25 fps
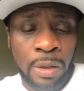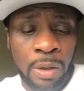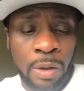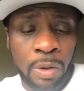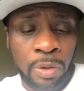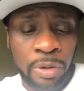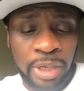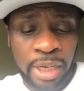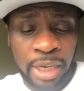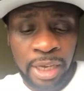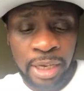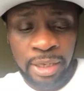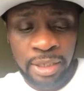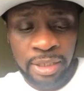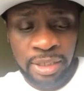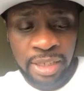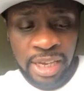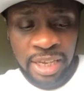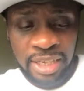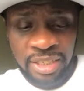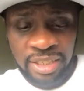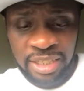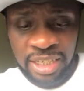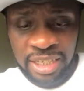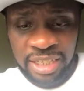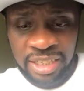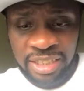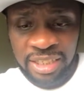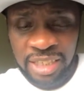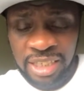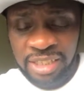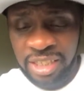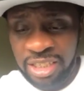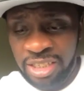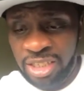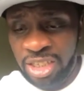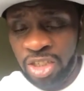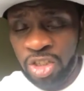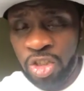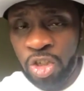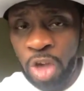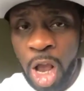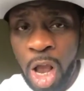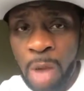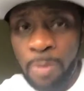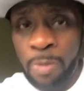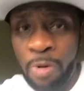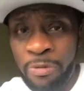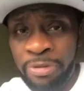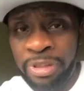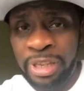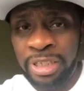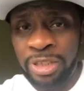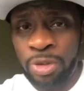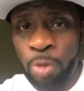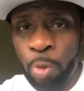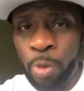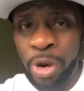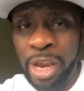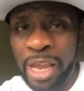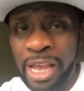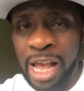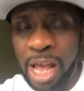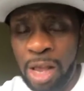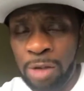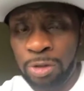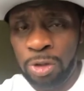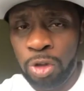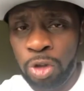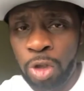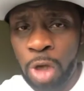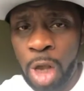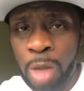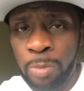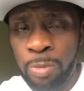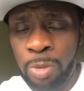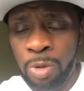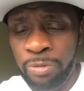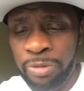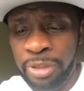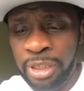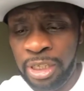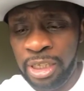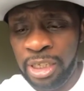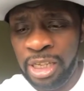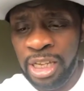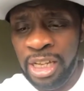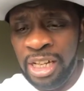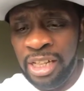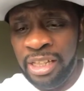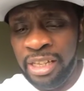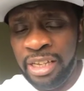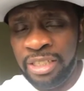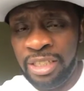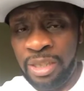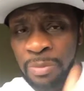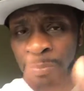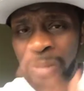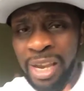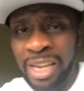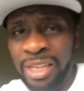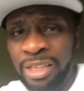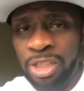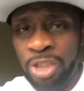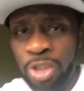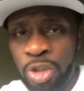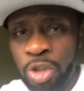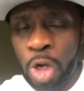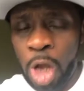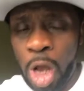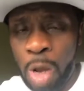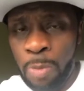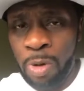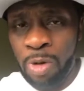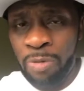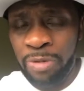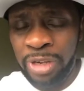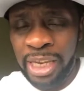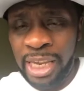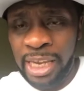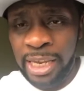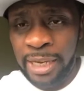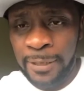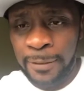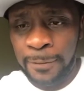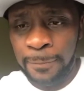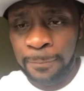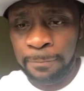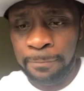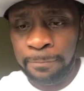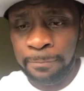Okay, there's success. There's a job over. There's a warehouse job over here. There's a maintenance job over here.